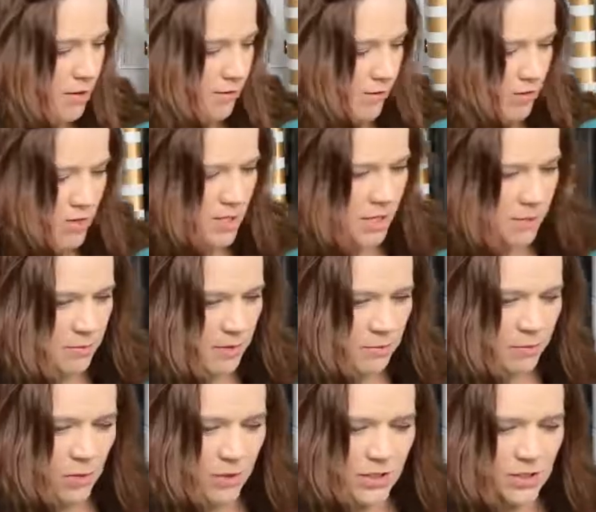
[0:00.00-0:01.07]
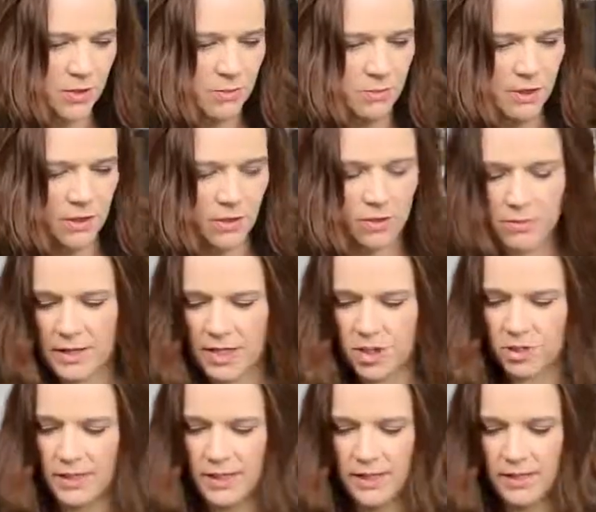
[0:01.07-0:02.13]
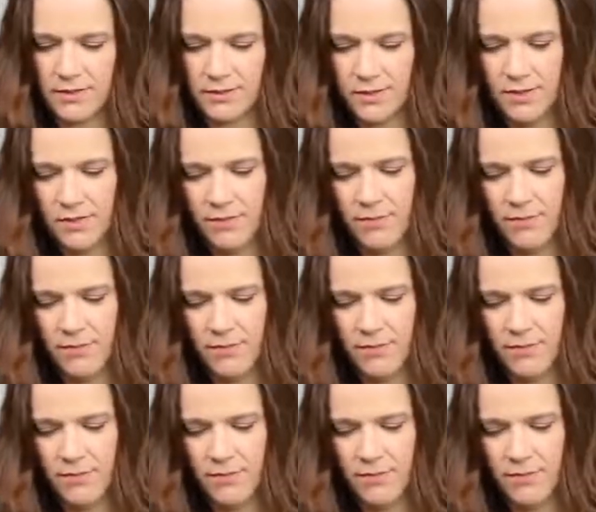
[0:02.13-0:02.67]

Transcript: first up, I'm going to peel my transfer,